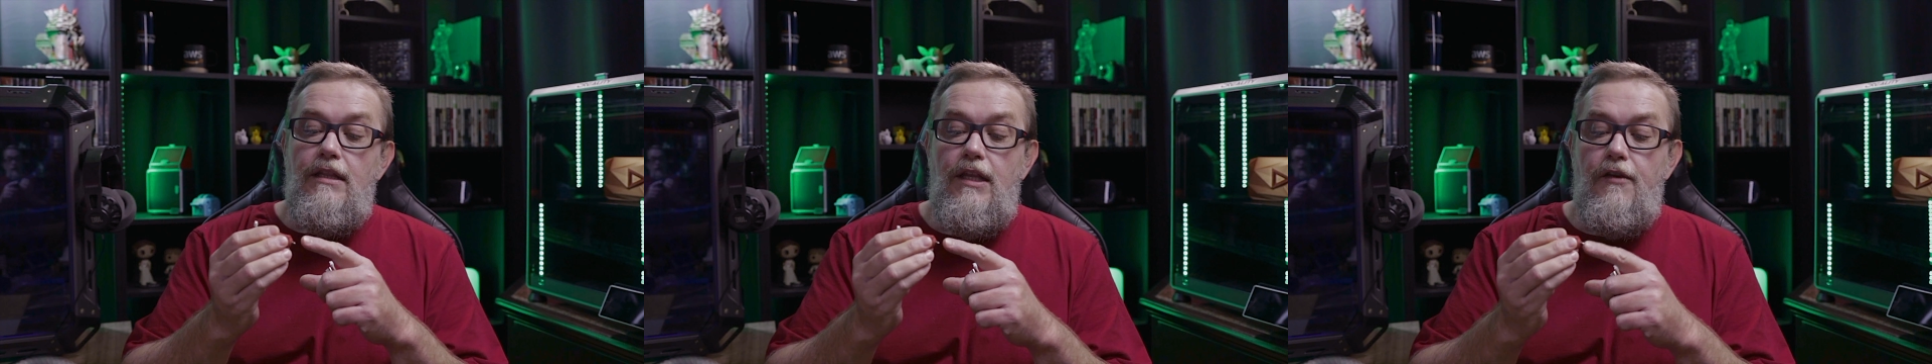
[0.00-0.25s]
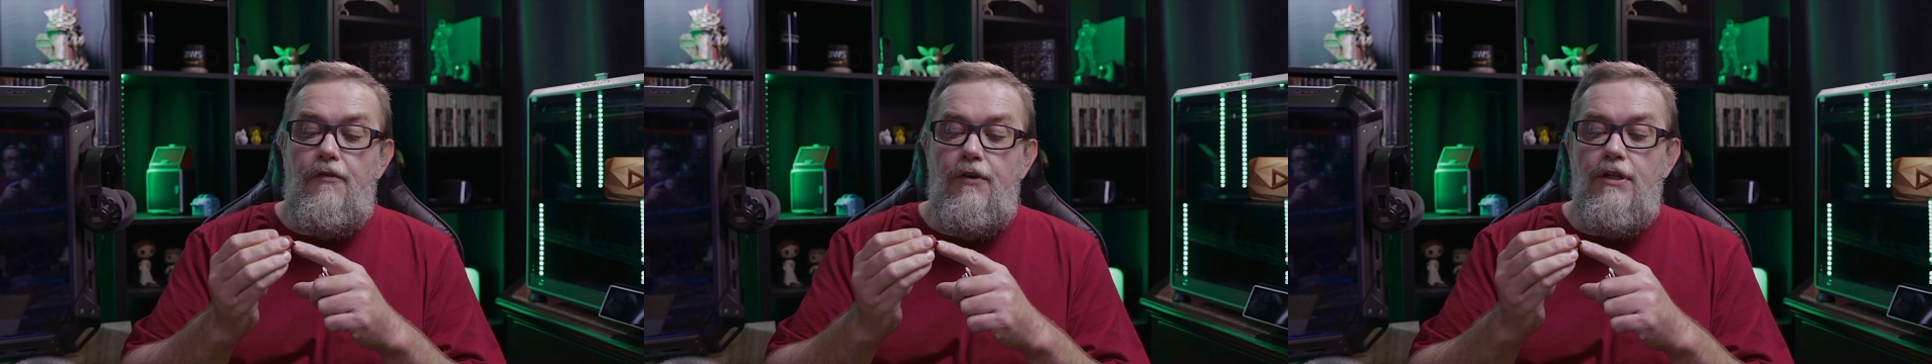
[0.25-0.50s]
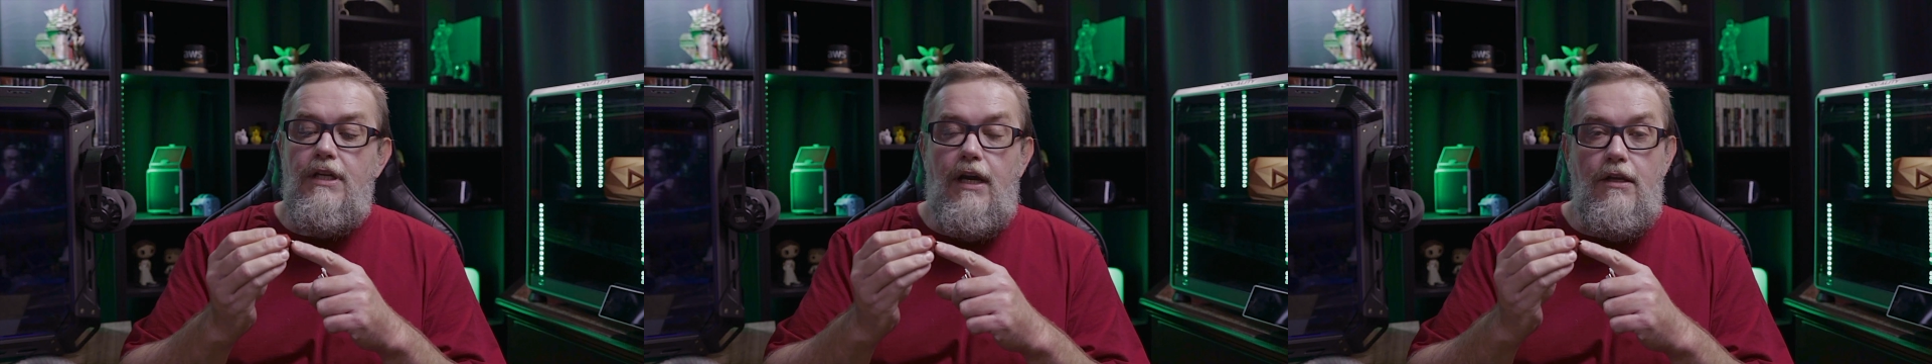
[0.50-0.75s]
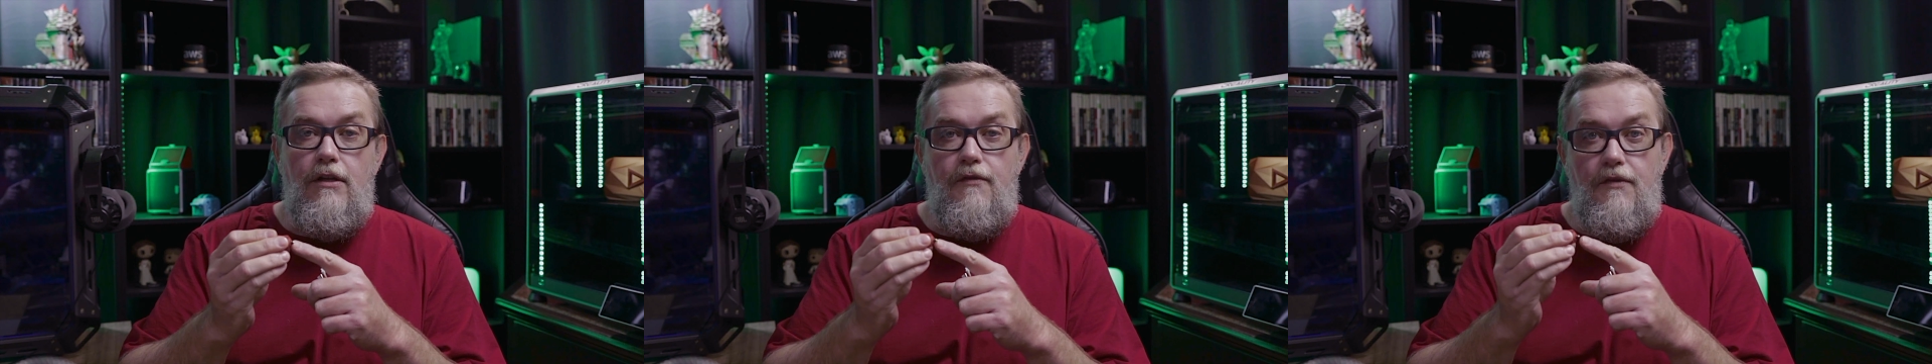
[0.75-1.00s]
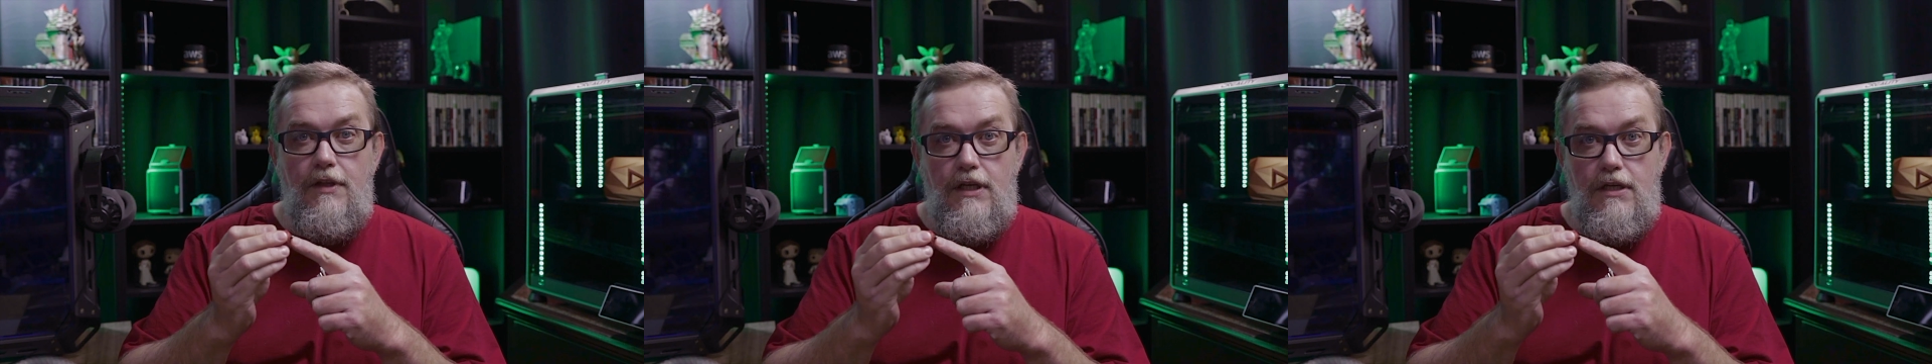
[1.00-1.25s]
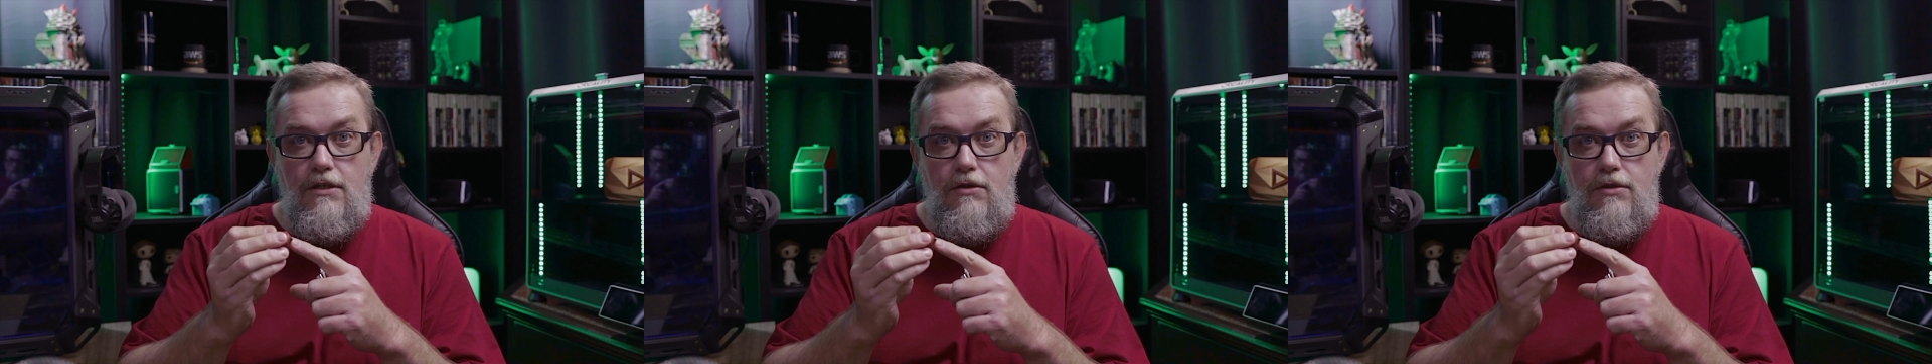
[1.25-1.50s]
different kind of
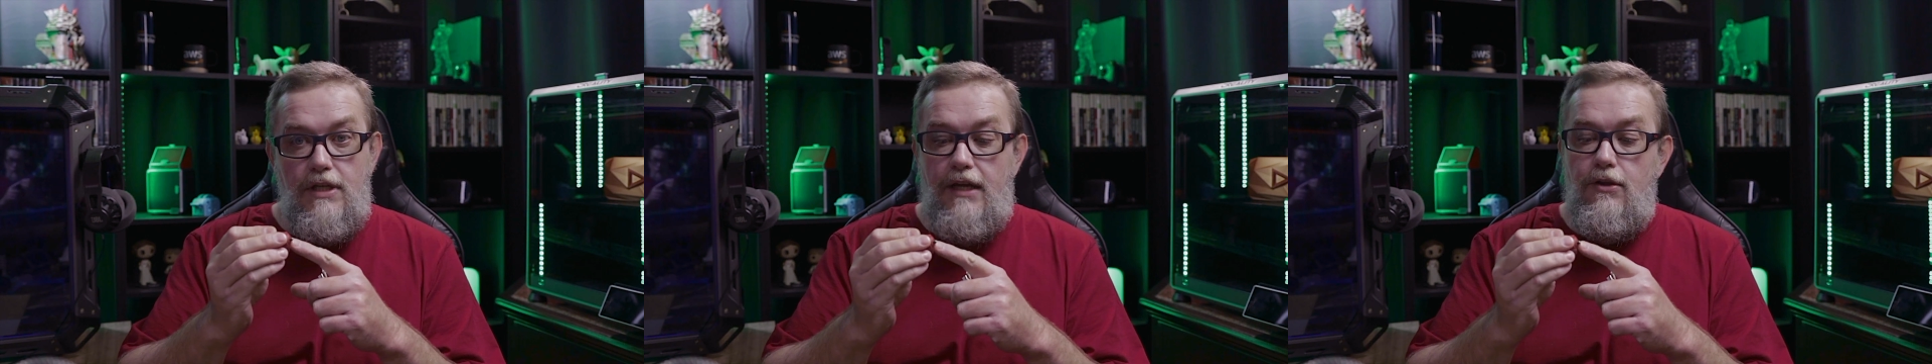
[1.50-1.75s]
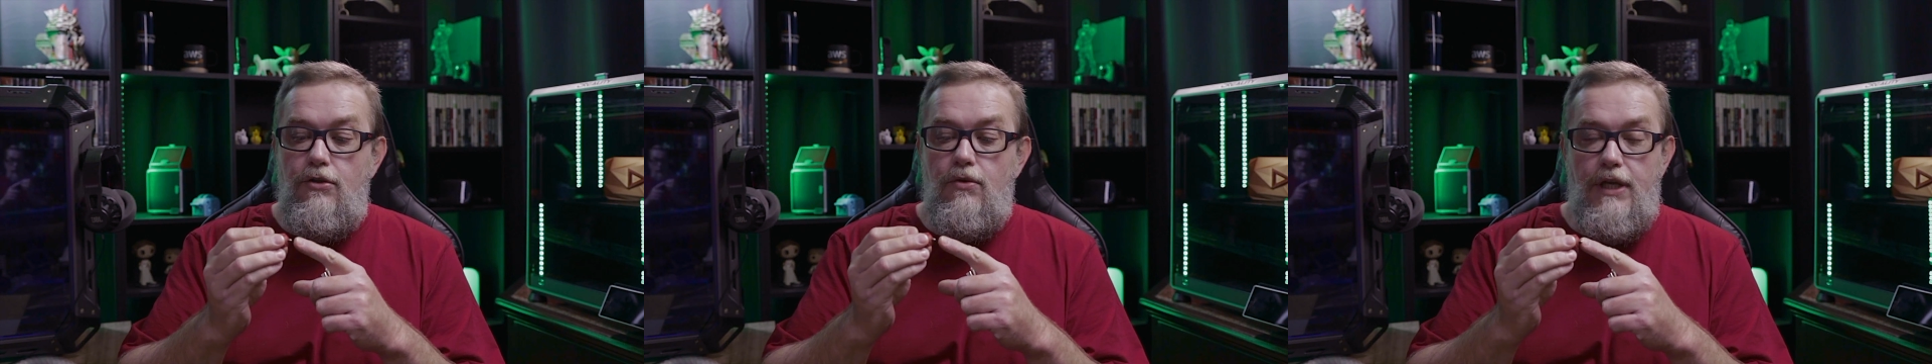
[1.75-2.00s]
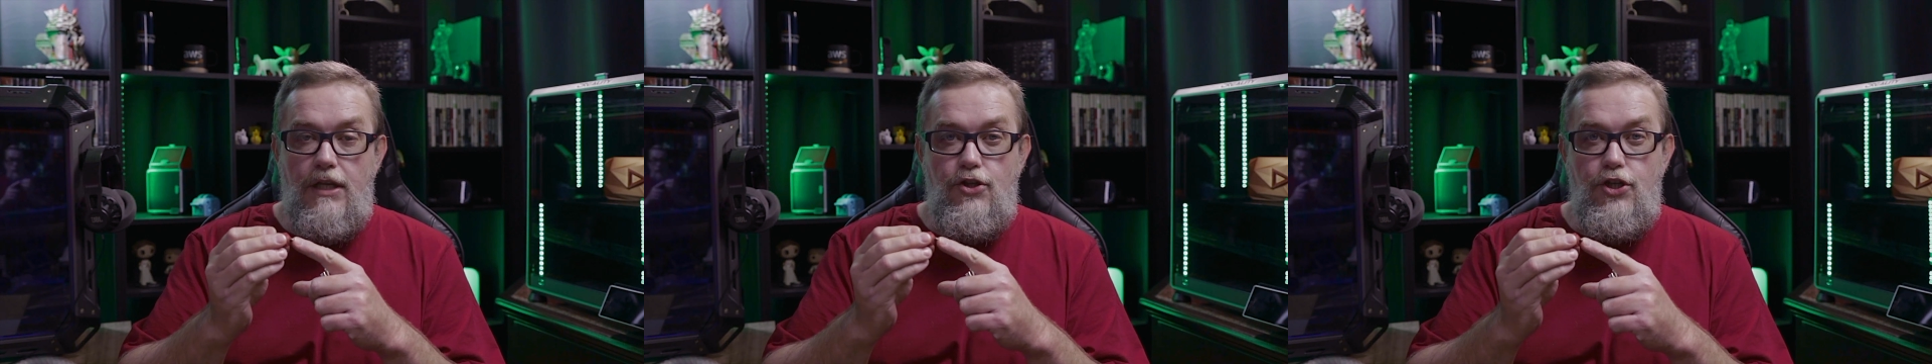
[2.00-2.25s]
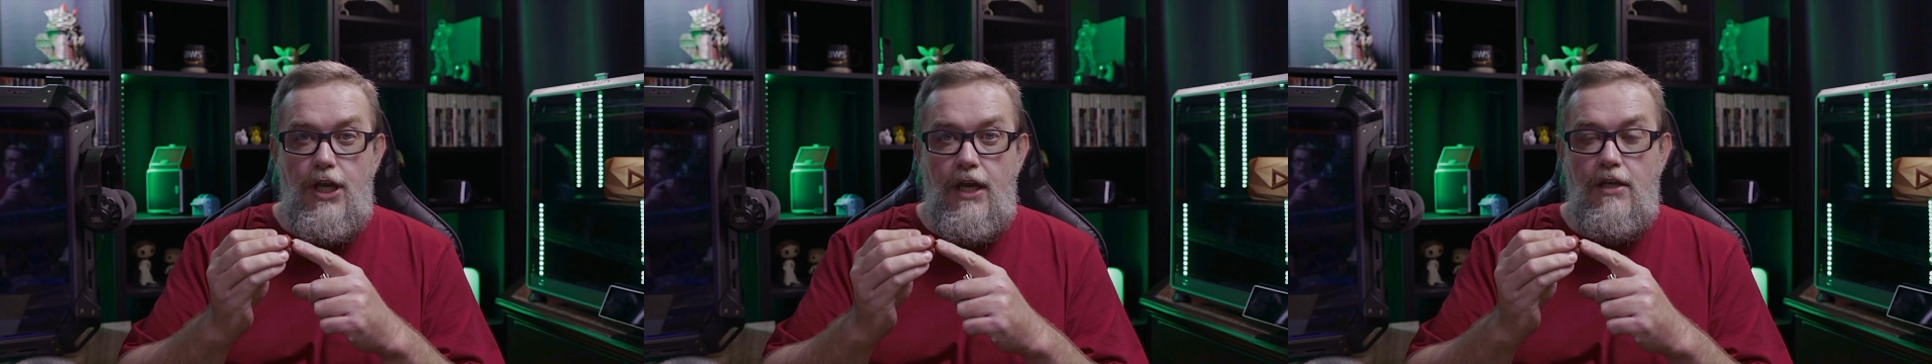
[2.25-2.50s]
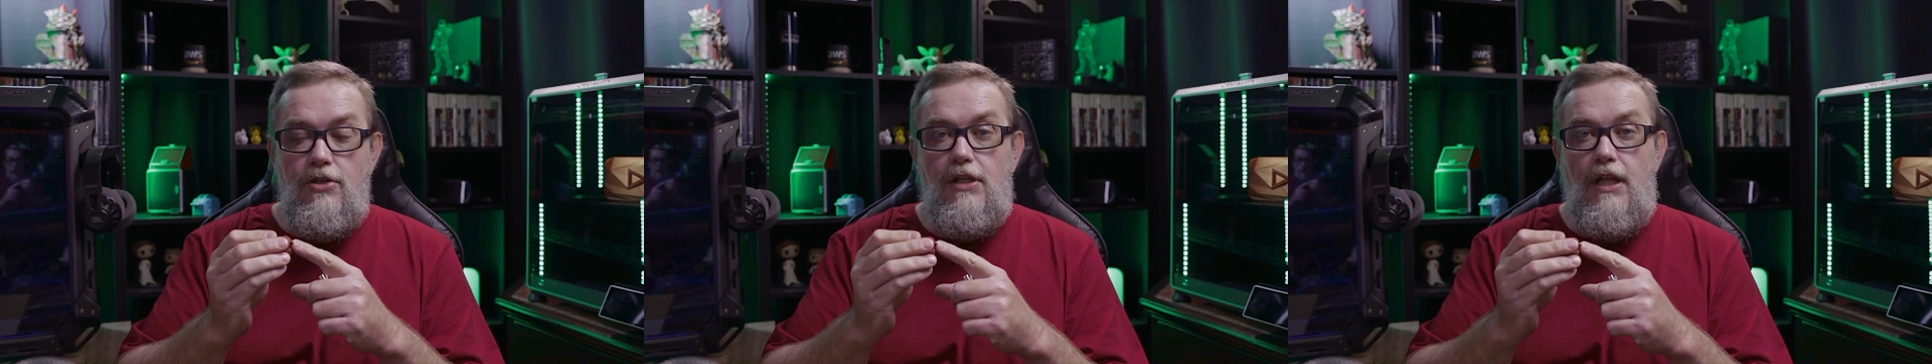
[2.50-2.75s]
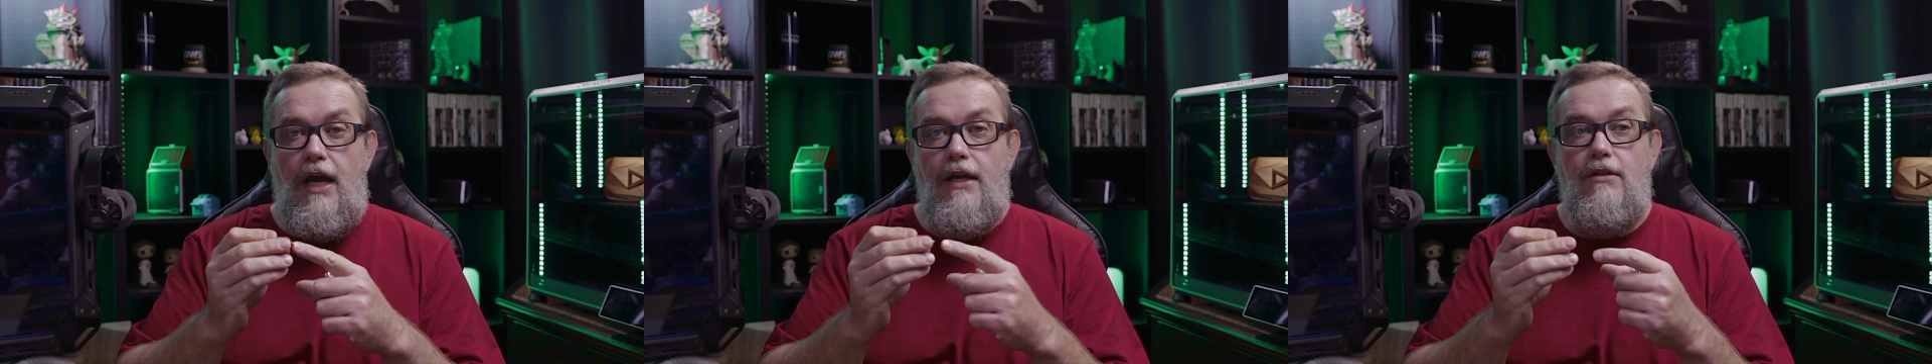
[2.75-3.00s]
nozzles that you can change
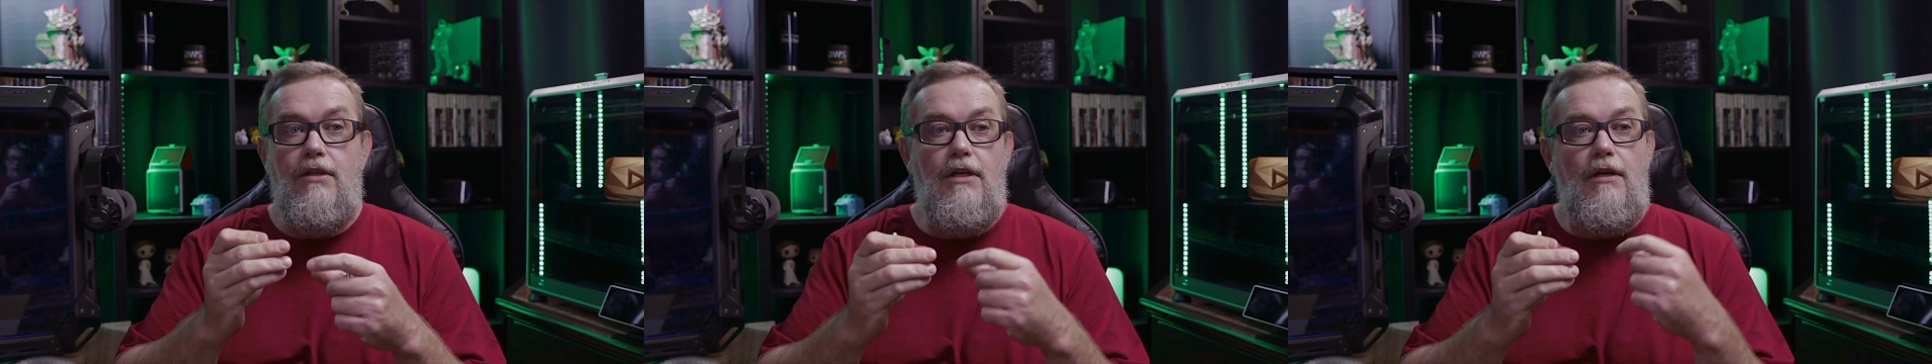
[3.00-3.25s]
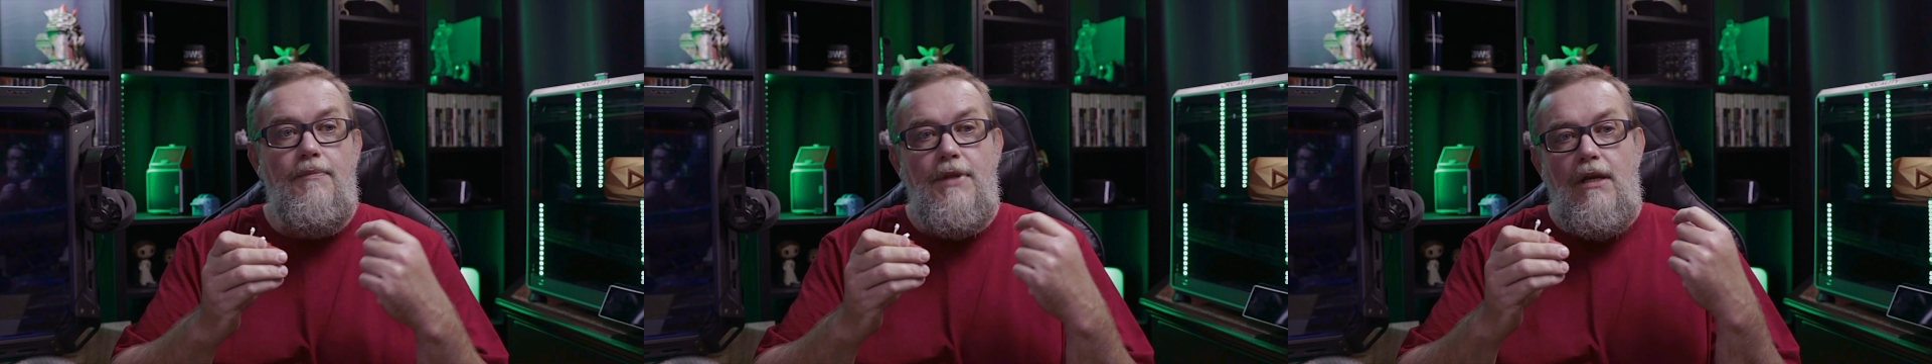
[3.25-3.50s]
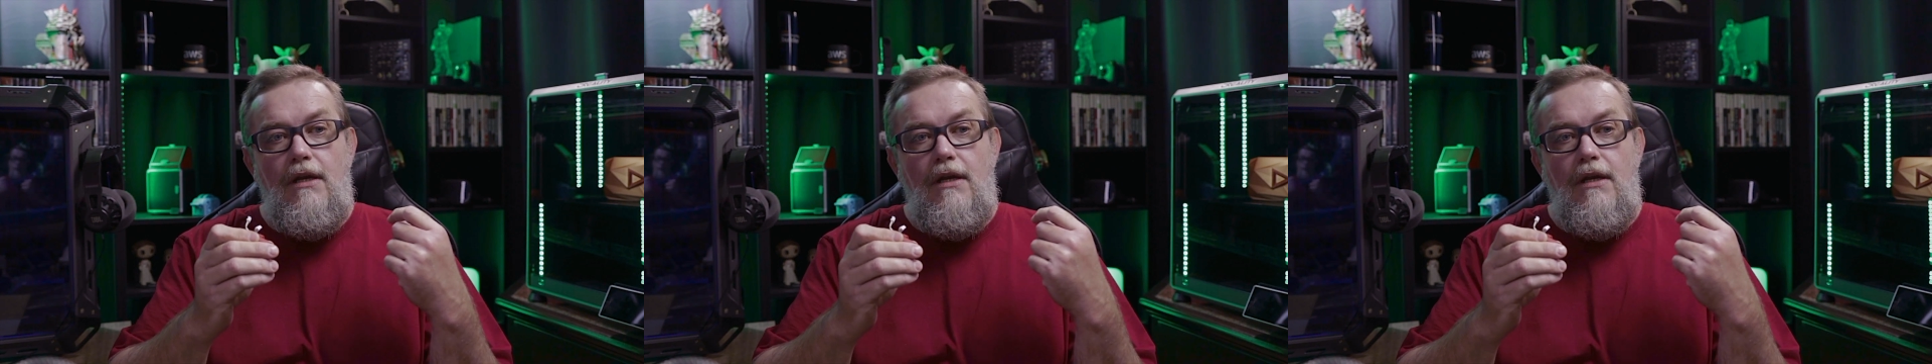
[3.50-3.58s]
like the